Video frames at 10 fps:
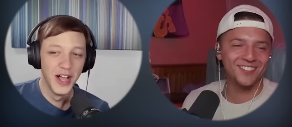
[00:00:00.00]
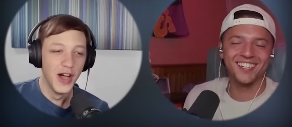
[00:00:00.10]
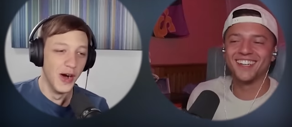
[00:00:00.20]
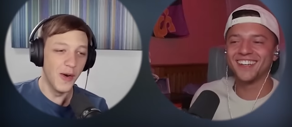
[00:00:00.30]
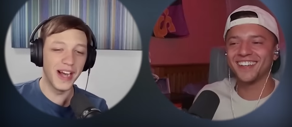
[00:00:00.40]
Speaker 1: me.
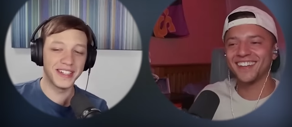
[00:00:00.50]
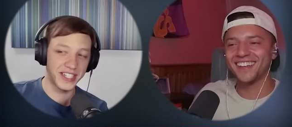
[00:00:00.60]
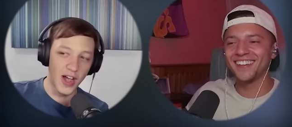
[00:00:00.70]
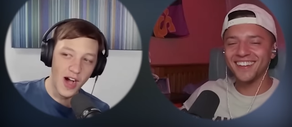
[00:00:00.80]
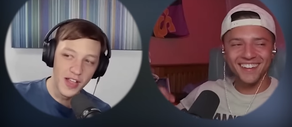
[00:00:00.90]
Who wants to
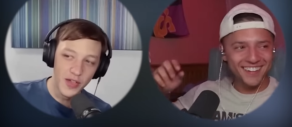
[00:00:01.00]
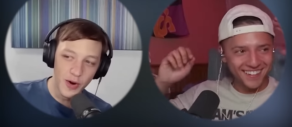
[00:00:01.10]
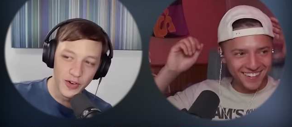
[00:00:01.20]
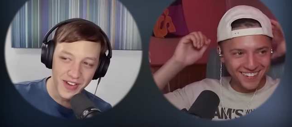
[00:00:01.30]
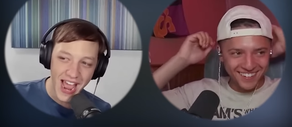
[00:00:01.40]
go on the
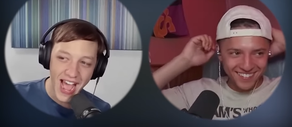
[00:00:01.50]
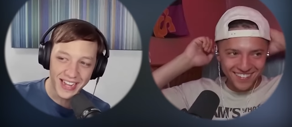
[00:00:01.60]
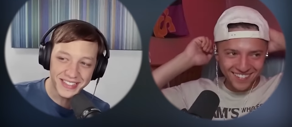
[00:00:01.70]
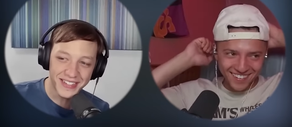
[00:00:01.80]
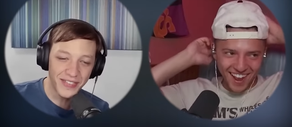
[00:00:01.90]
roof
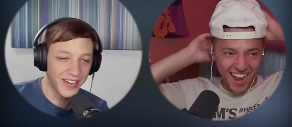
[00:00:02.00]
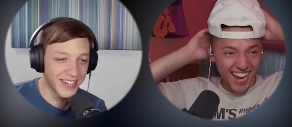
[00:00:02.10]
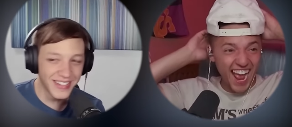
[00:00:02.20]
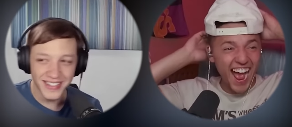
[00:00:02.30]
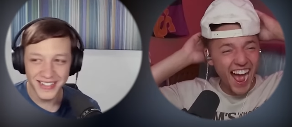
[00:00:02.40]
next?
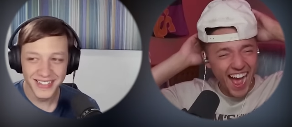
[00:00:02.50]
Fucking.